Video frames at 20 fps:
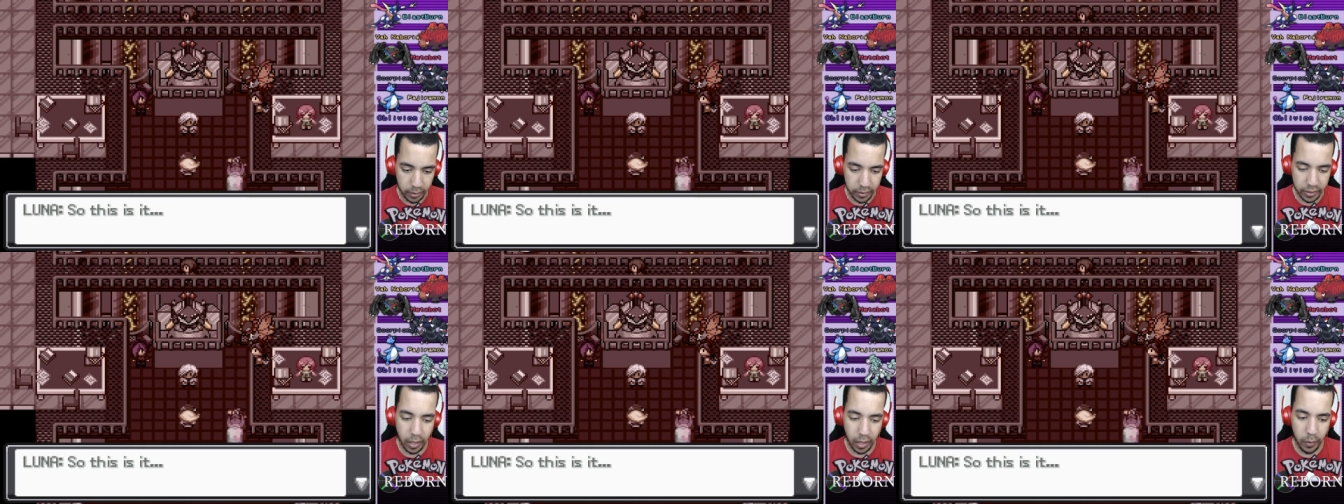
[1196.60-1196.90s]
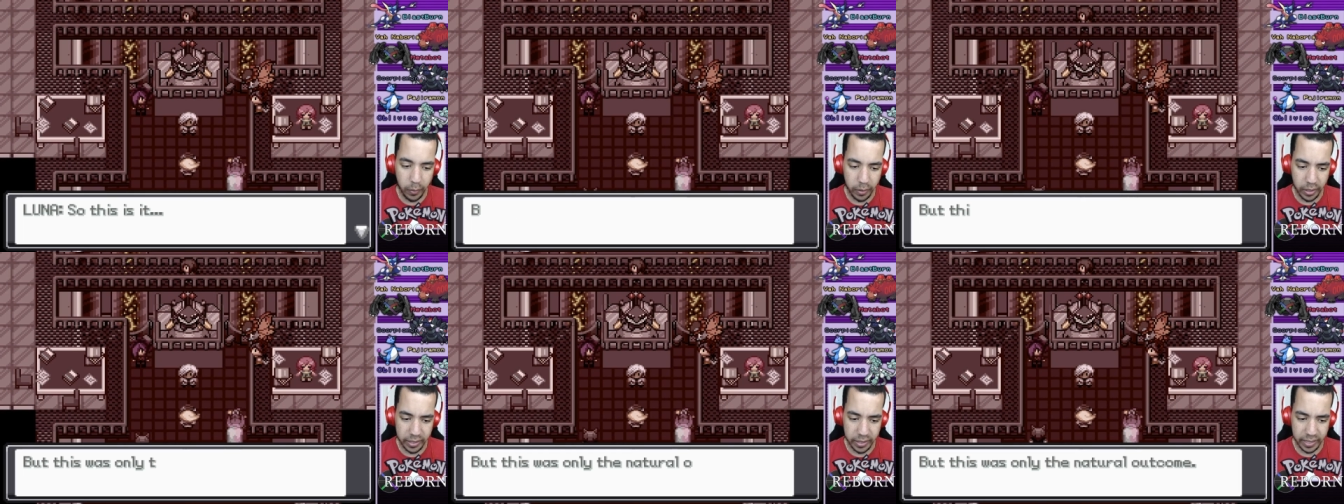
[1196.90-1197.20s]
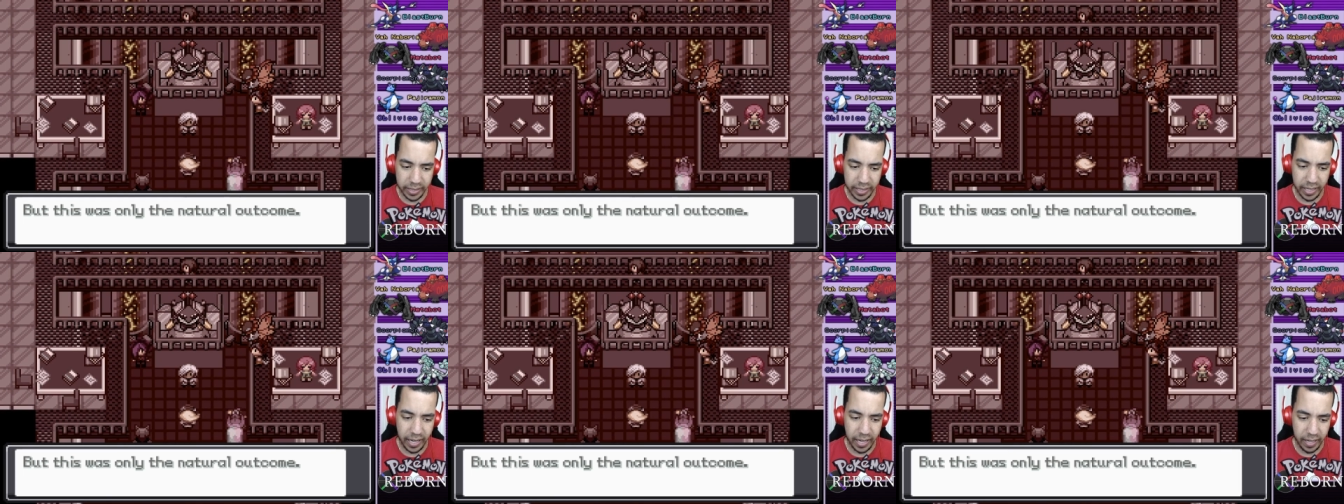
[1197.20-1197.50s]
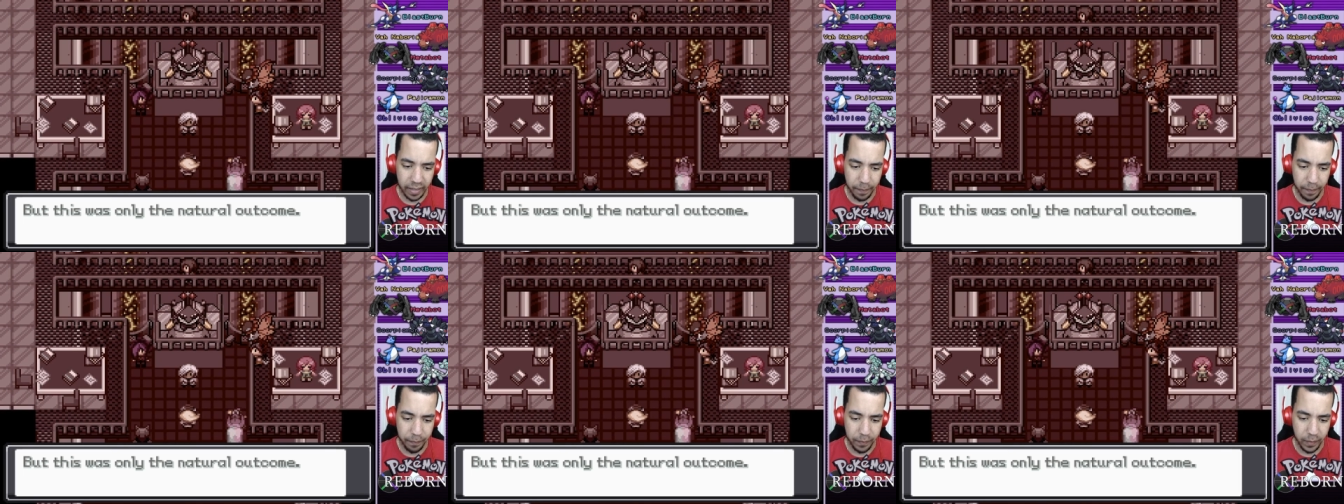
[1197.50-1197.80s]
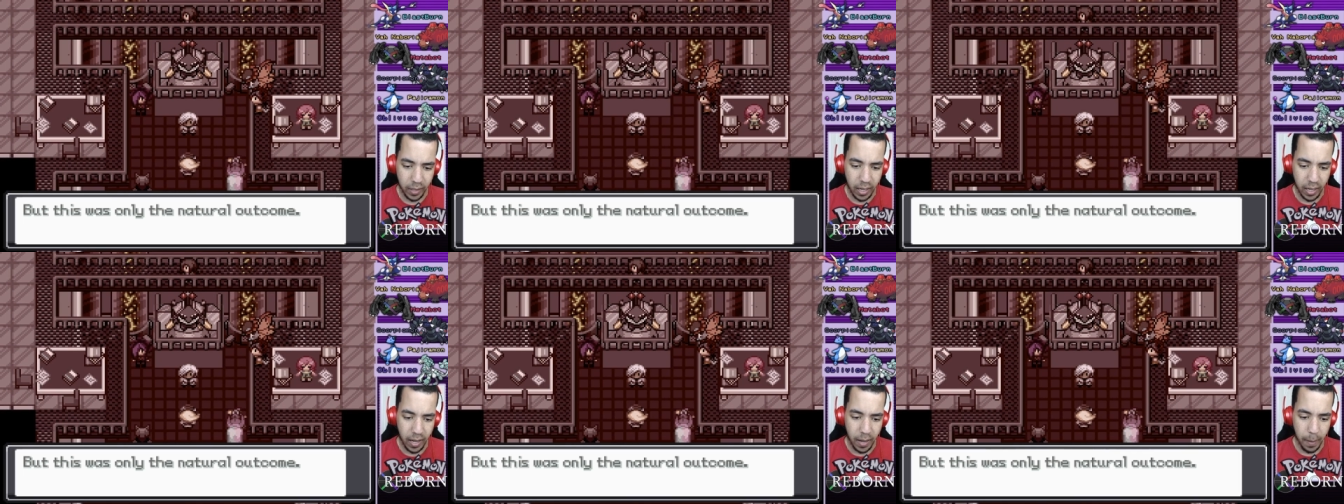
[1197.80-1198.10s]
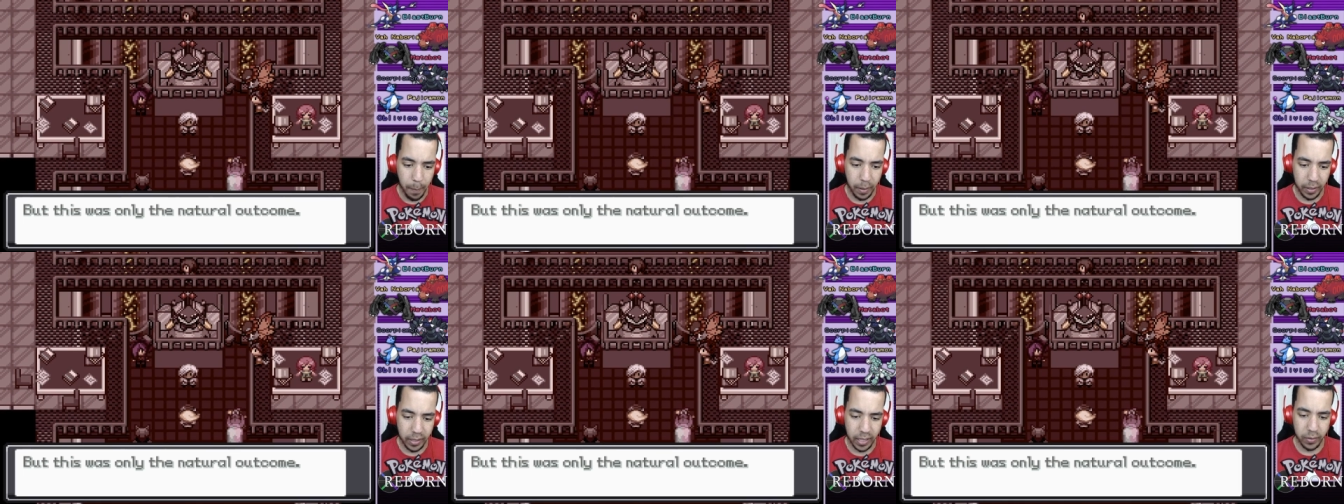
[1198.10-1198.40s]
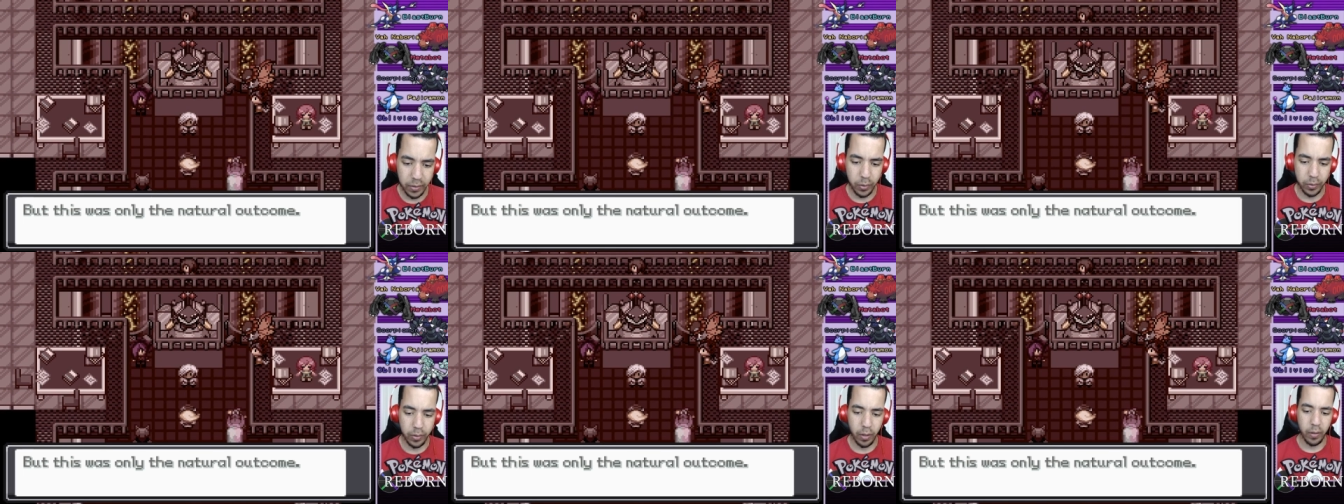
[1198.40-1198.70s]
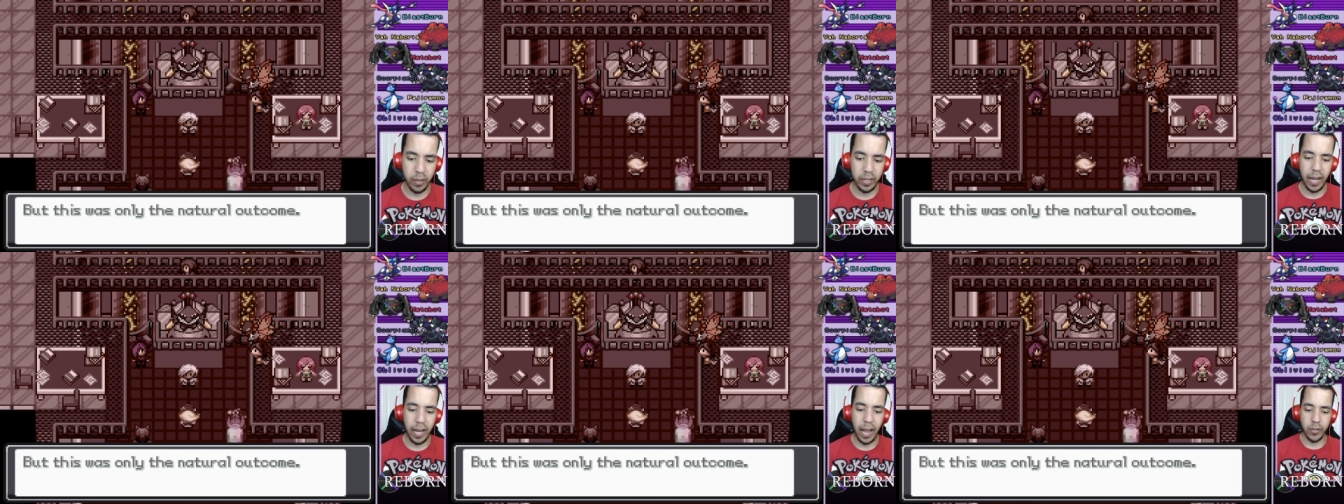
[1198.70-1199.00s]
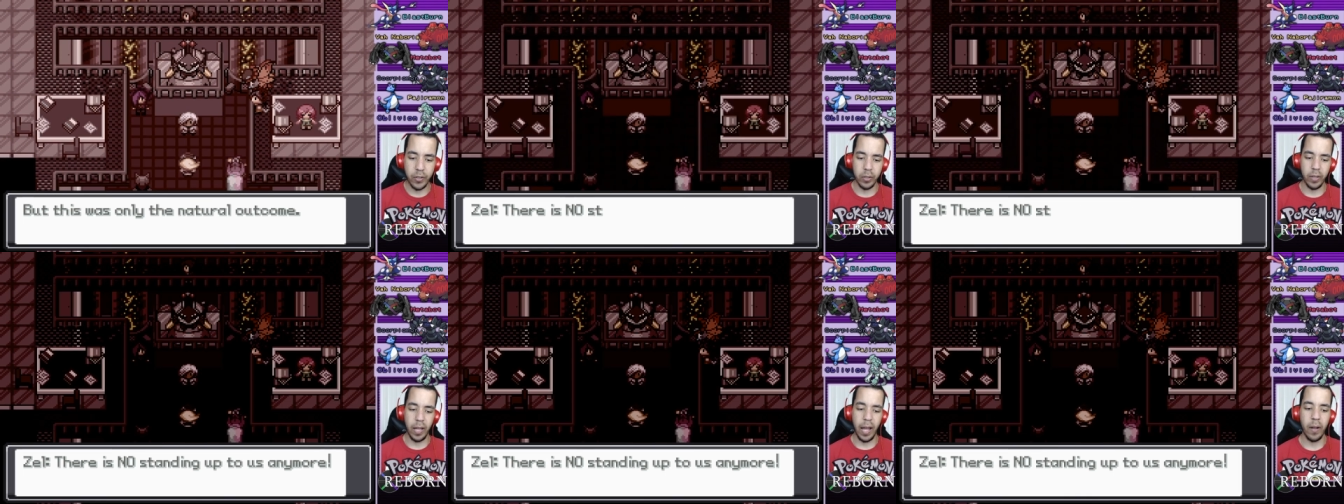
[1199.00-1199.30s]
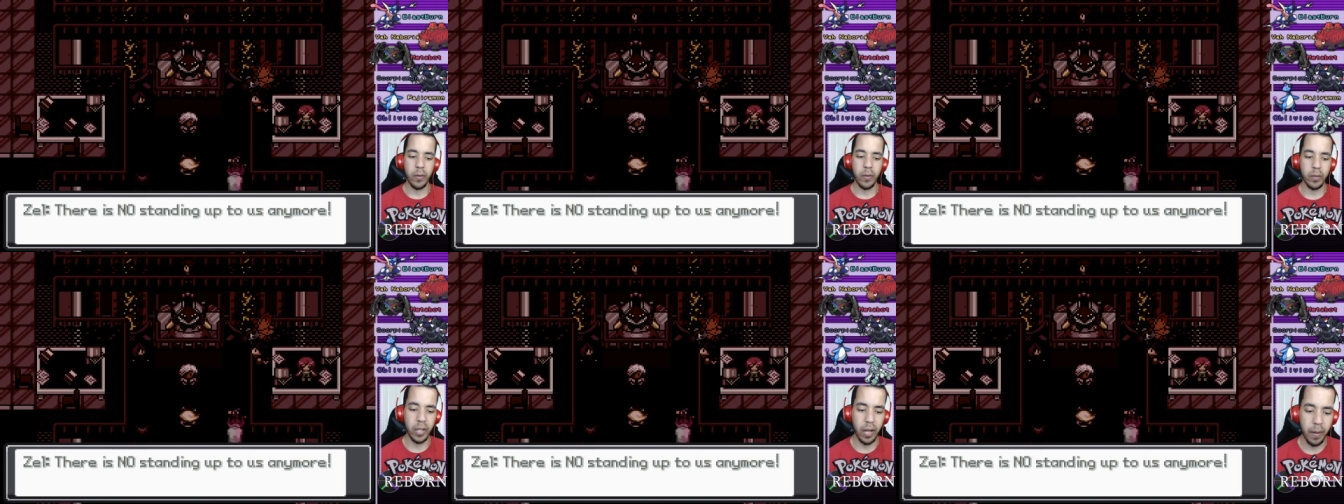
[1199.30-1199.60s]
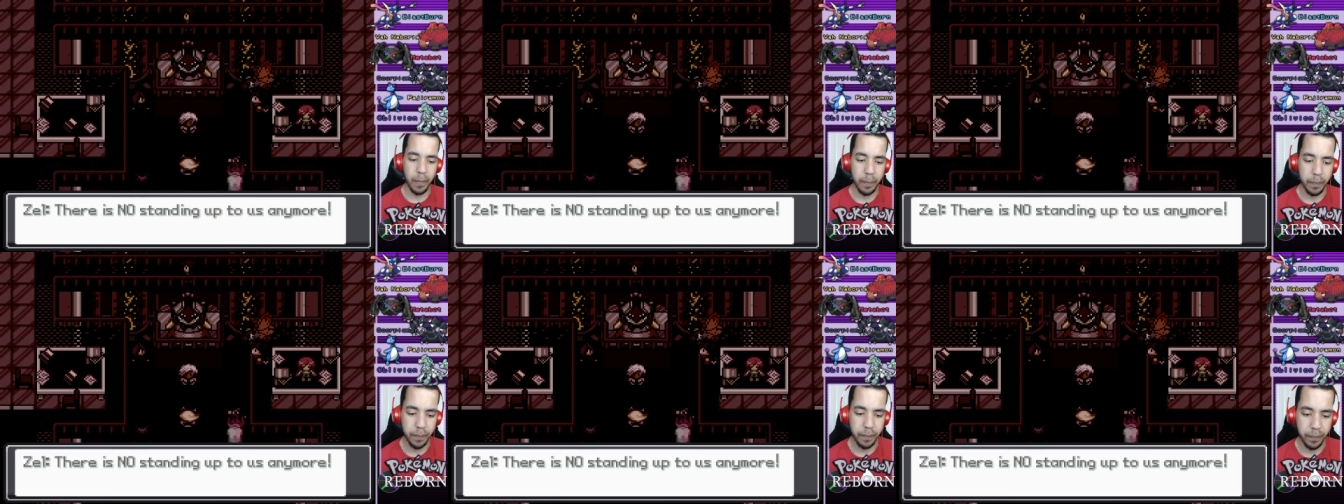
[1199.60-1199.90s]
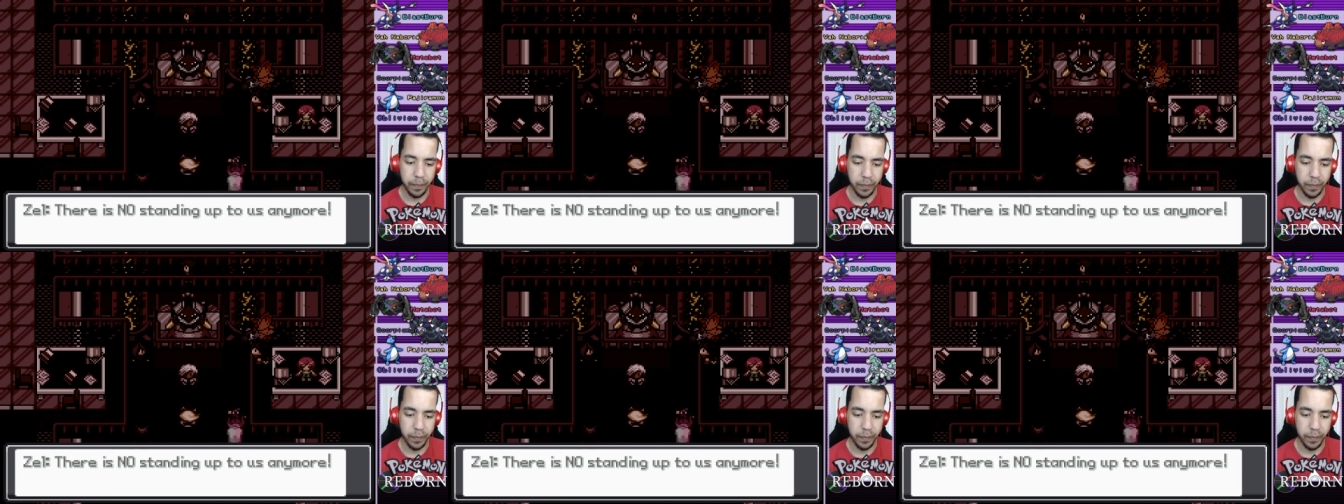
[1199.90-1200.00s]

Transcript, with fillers: So, this is it. But this is only a natural outcome.